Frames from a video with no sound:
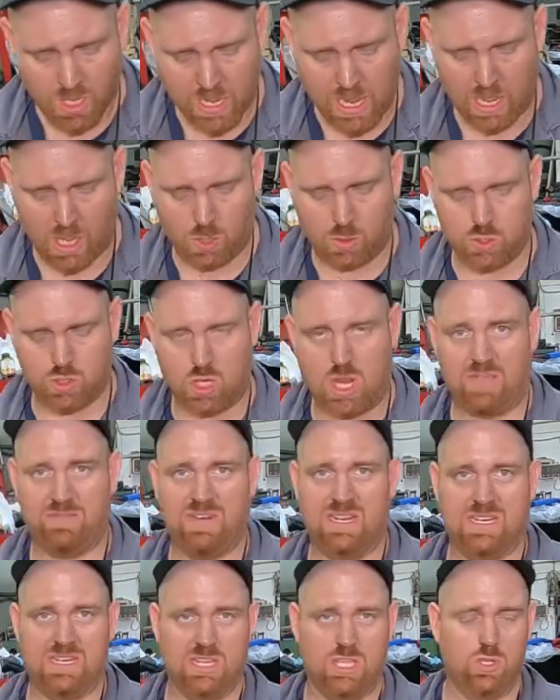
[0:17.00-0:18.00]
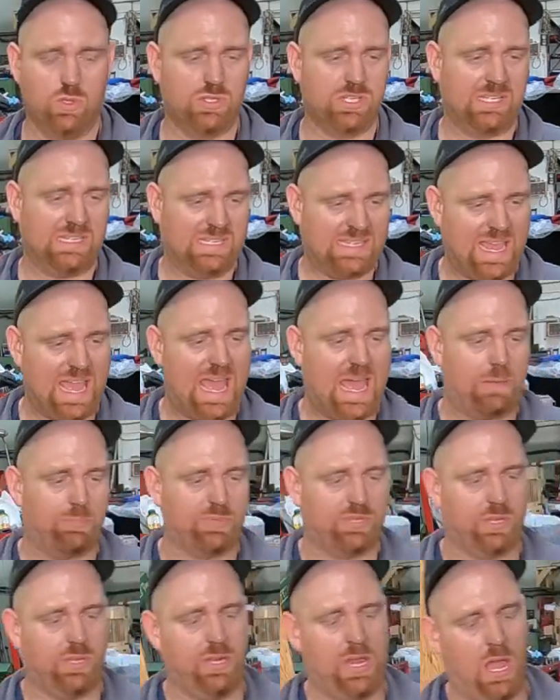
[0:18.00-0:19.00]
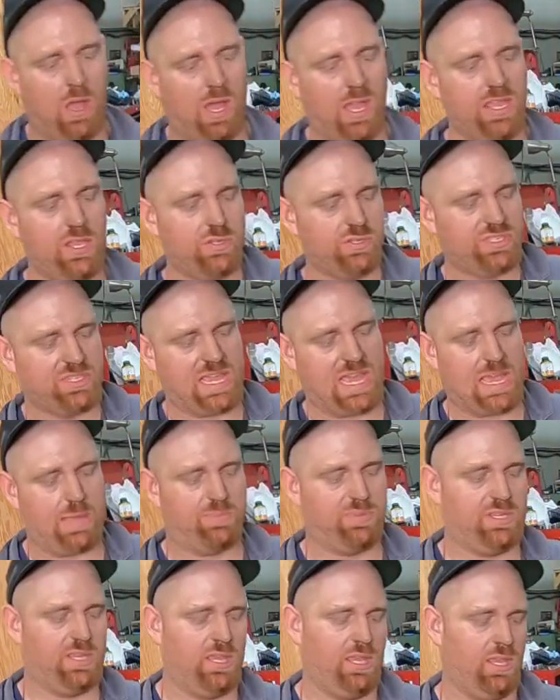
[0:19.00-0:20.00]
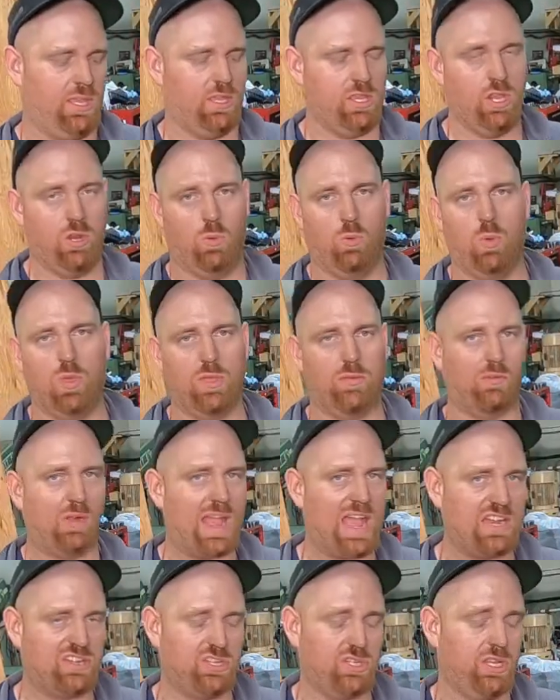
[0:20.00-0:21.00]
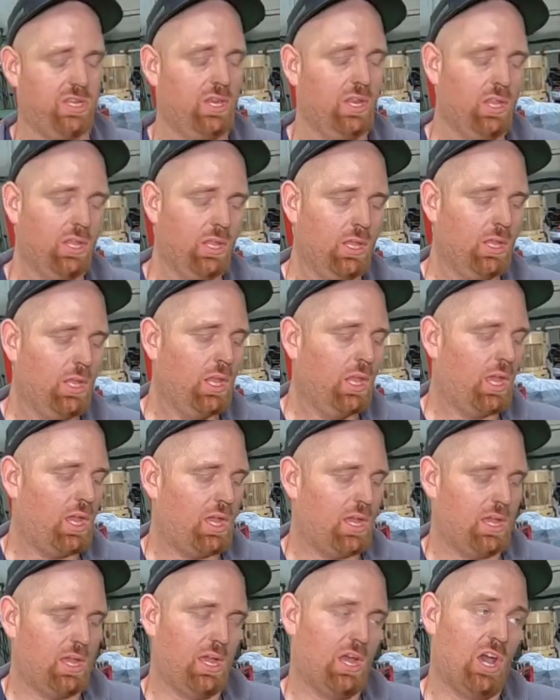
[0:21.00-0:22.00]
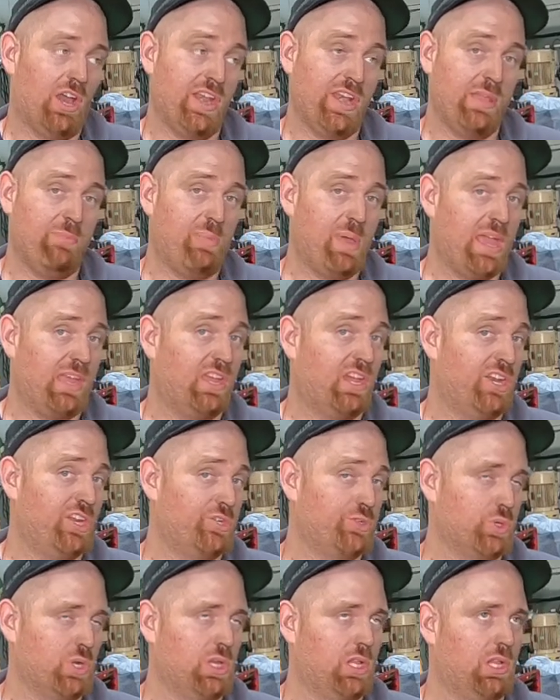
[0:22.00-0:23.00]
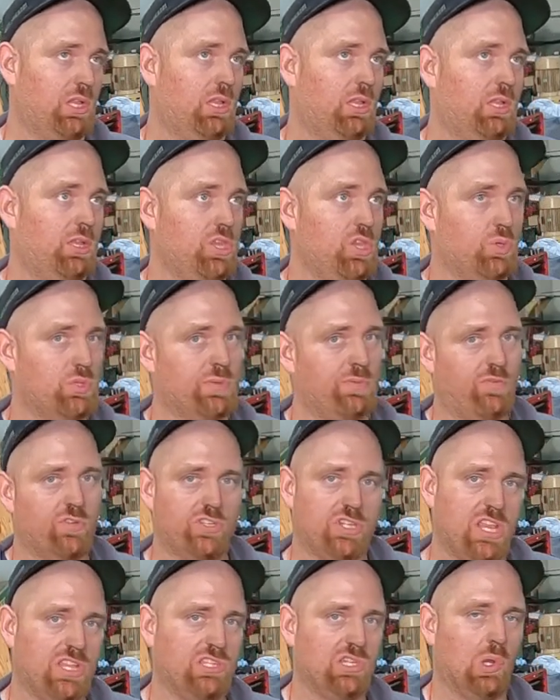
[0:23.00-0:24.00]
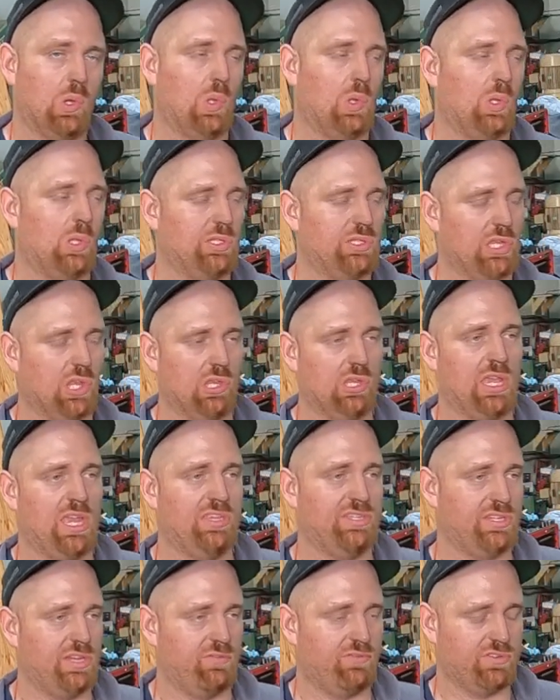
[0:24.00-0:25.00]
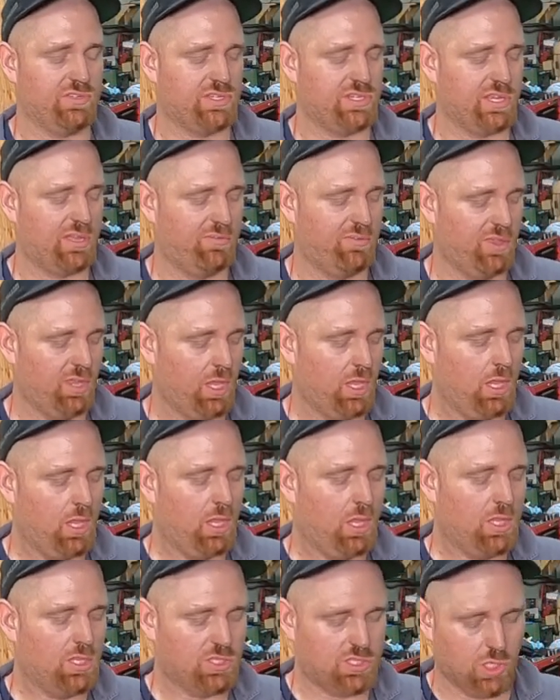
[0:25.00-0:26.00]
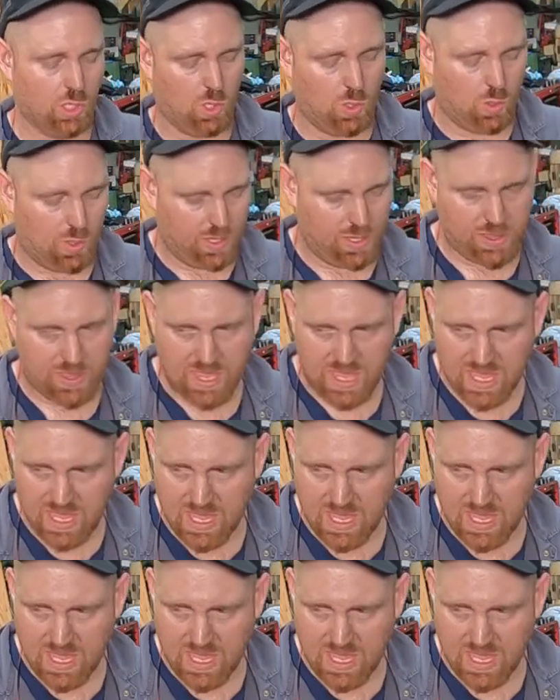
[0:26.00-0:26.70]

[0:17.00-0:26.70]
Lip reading: Now, driving in using taps. Now I use taps in, with a ratchet, on an impact gun, a drill, use them for chasing holes, all kinds of different stuff. So